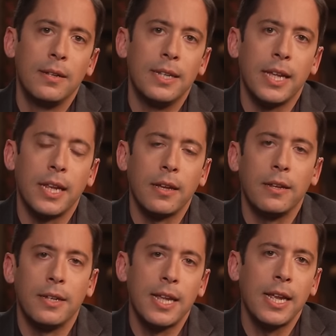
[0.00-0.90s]
Did it?
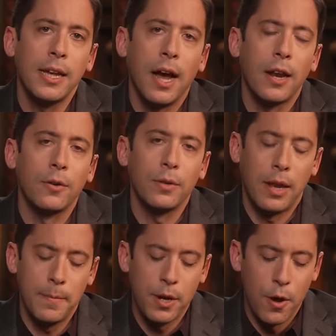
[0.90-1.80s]
Did he? I don't.
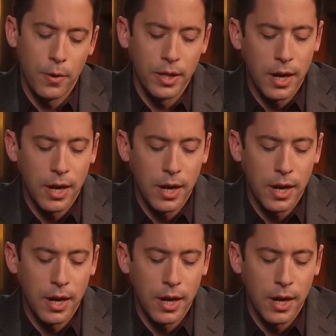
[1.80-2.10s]
Let me know in the